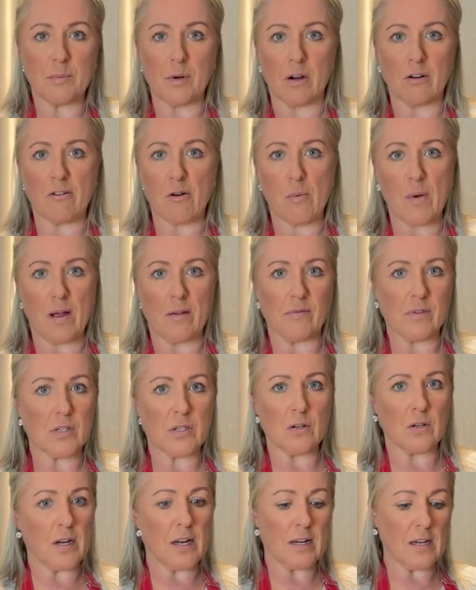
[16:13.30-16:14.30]
Oh, look, I
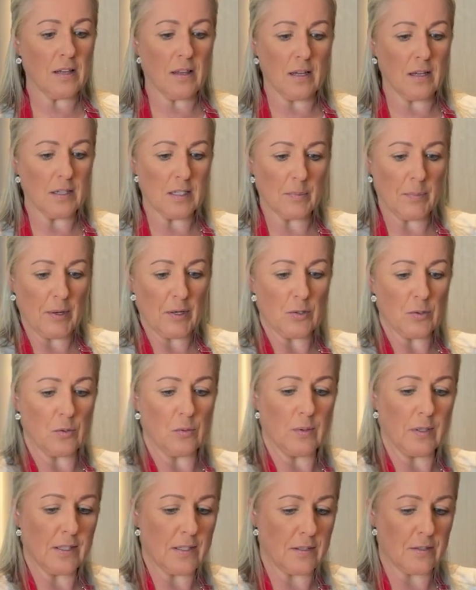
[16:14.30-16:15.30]
can keep
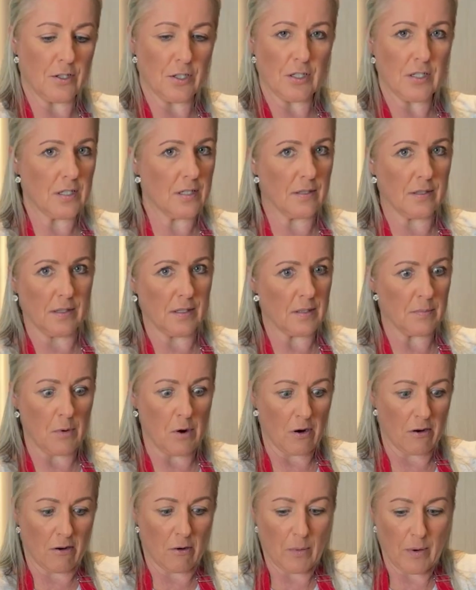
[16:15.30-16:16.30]
squeezing that there.
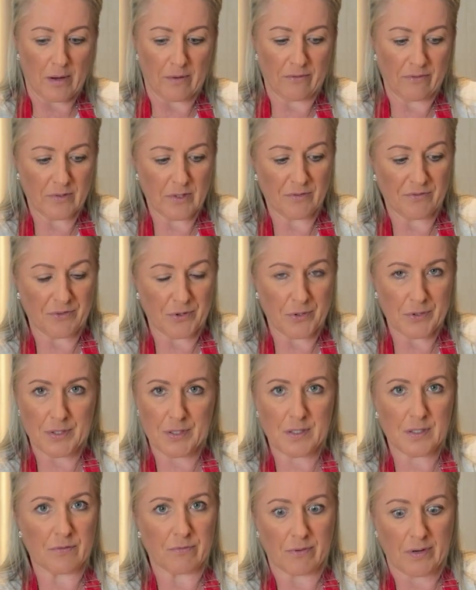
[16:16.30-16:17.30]
Where's my cloth? Okay.
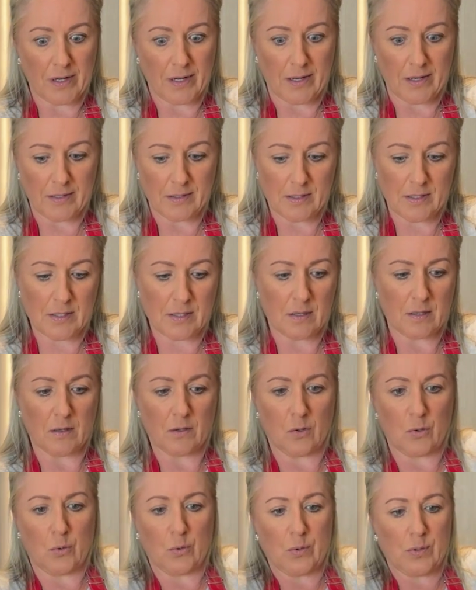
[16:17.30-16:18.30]
Now,
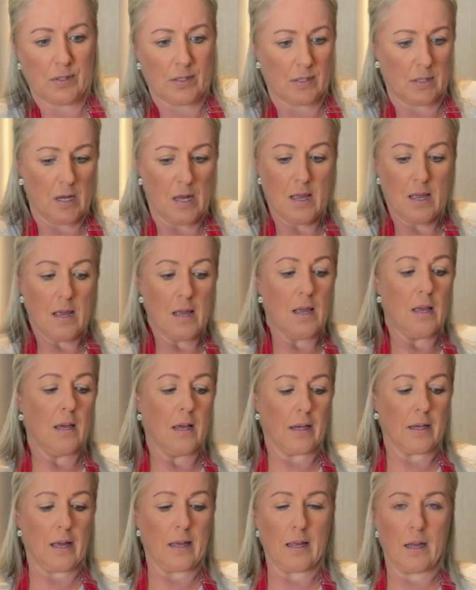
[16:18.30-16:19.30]
my
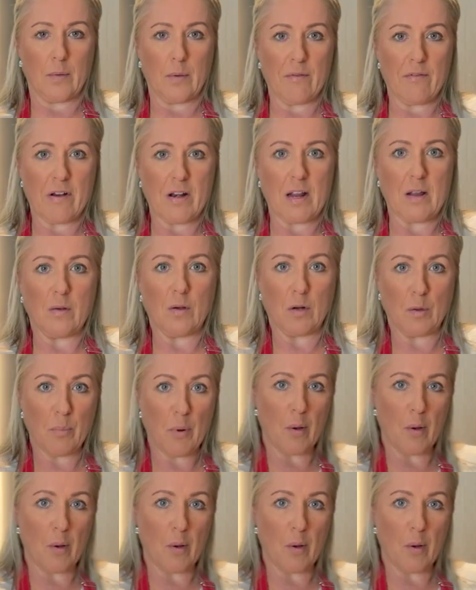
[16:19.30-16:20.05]
microwave is just a